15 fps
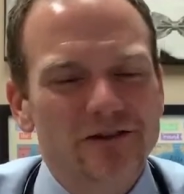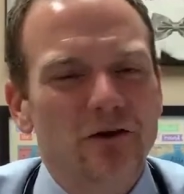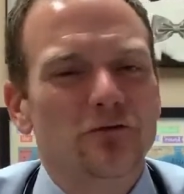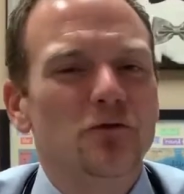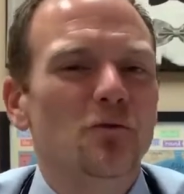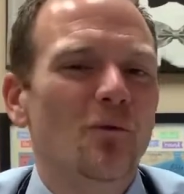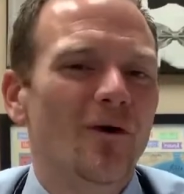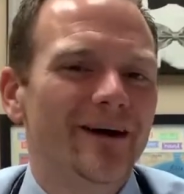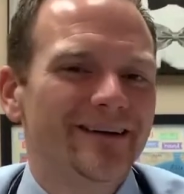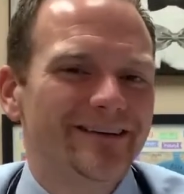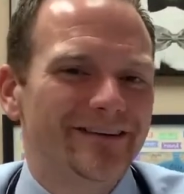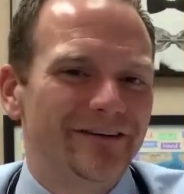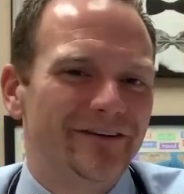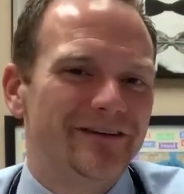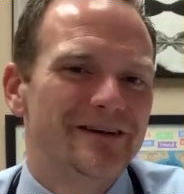So if you want
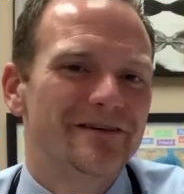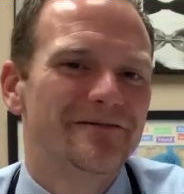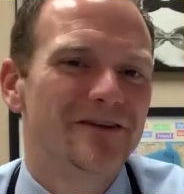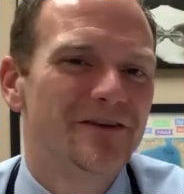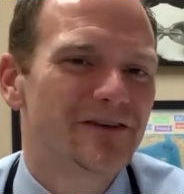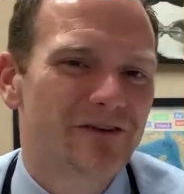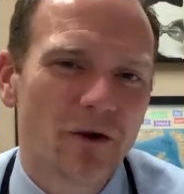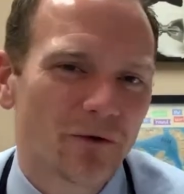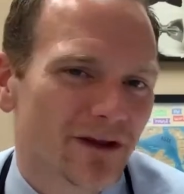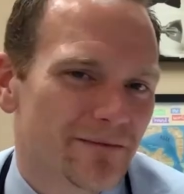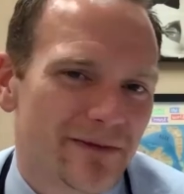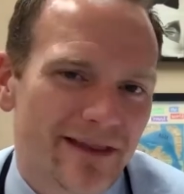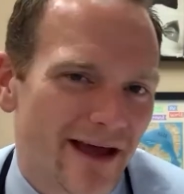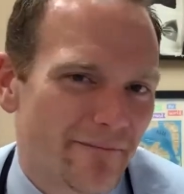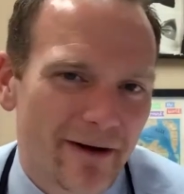to, you totally
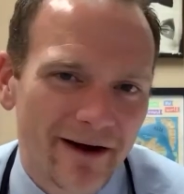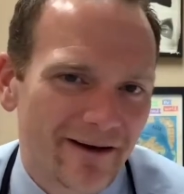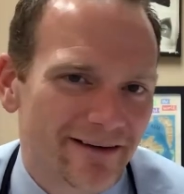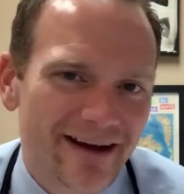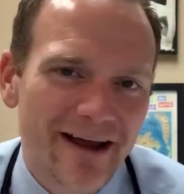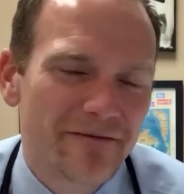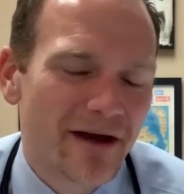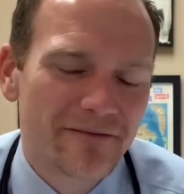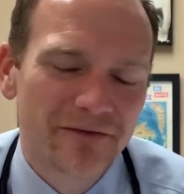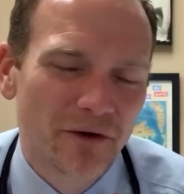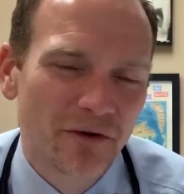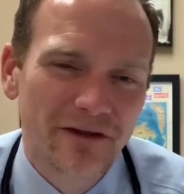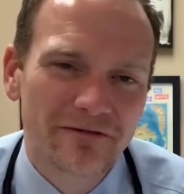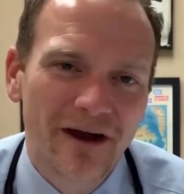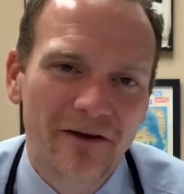be that parent. I'm
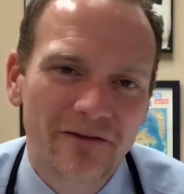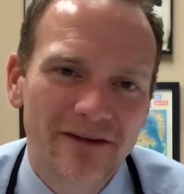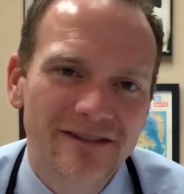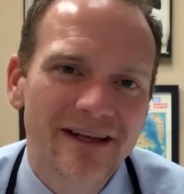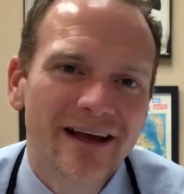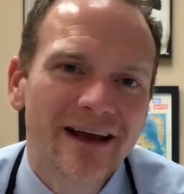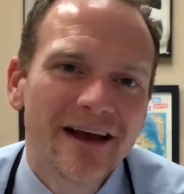totally fine with this.